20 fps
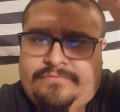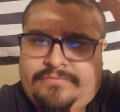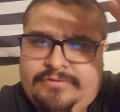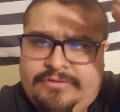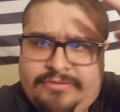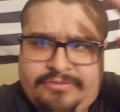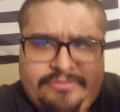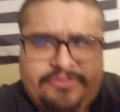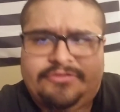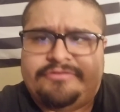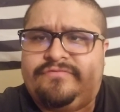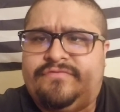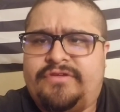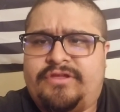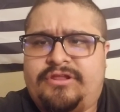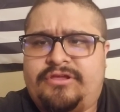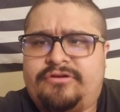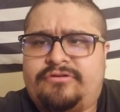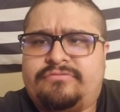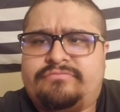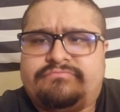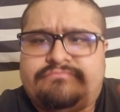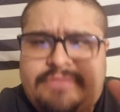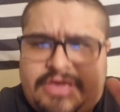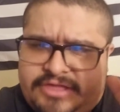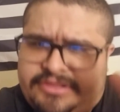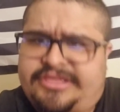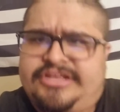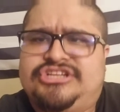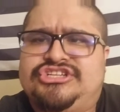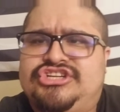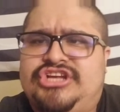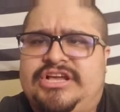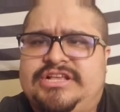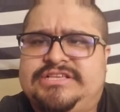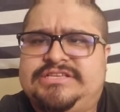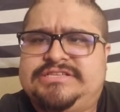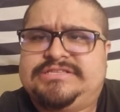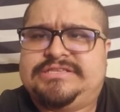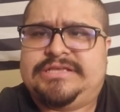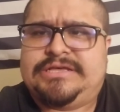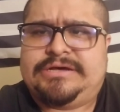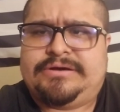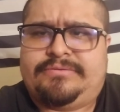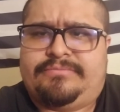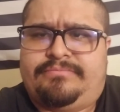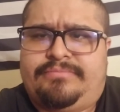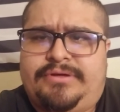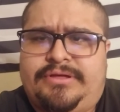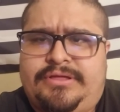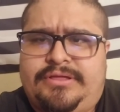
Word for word: in this video I need you guys to help